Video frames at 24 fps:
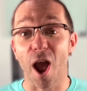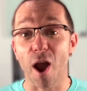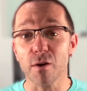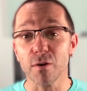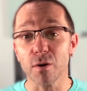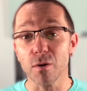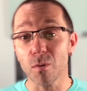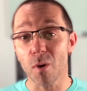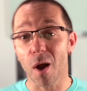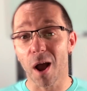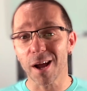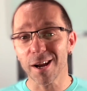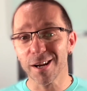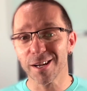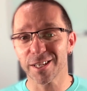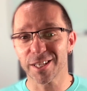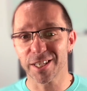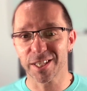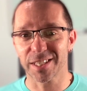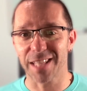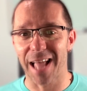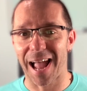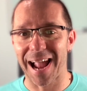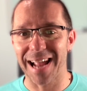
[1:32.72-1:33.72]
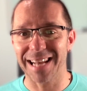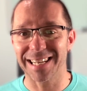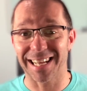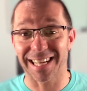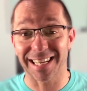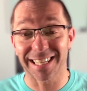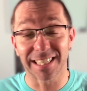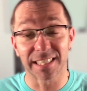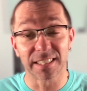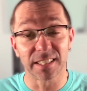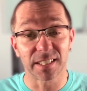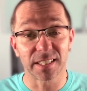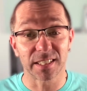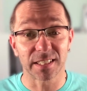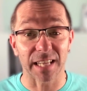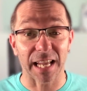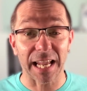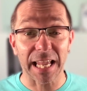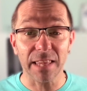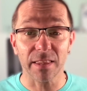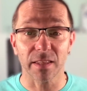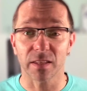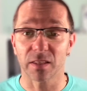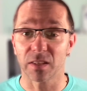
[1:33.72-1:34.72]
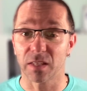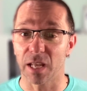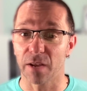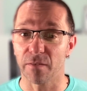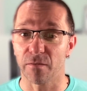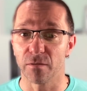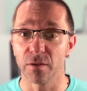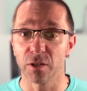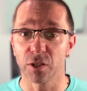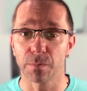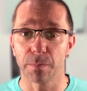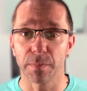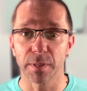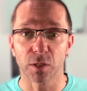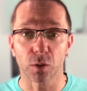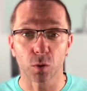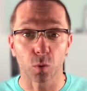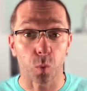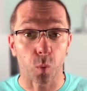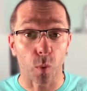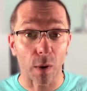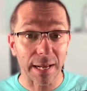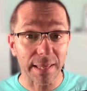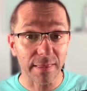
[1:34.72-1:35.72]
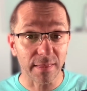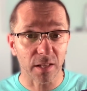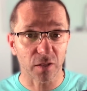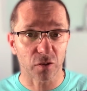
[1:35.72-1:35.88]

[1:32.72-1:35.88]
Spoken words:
you understand and can see the difference between the